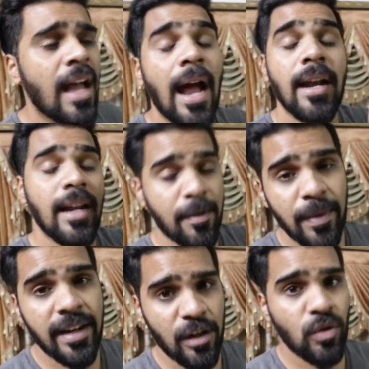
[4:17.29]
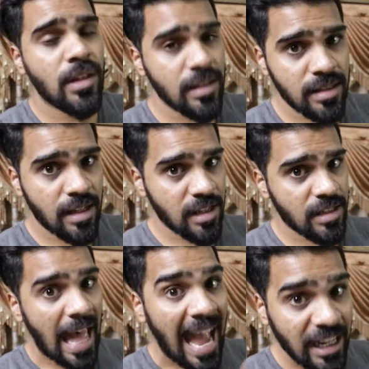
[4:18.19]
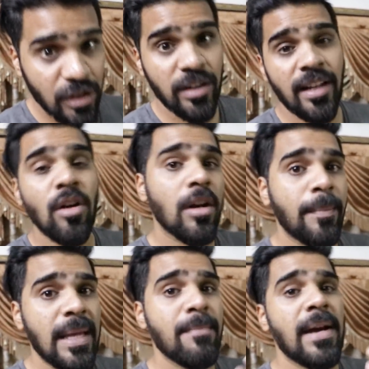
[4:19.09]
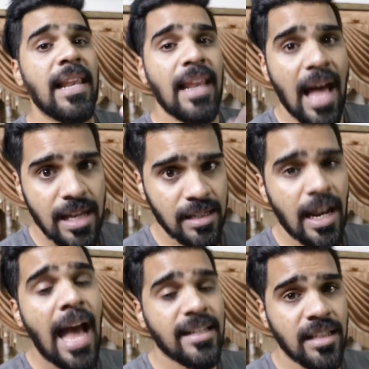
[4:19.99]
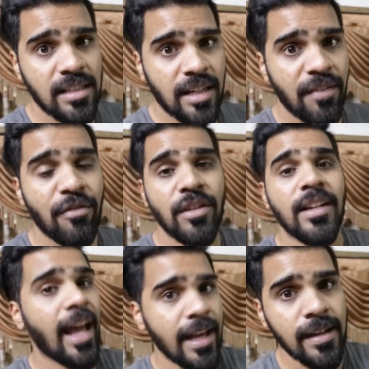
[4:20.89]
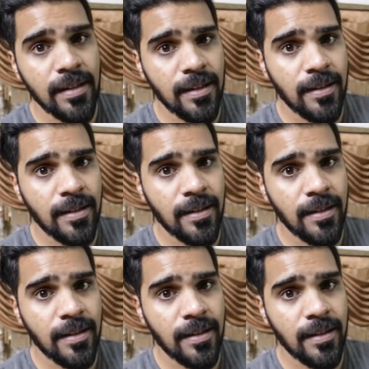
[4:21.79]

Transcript: And let me tell you, this is actually gonna be my last accessory for the Tiger.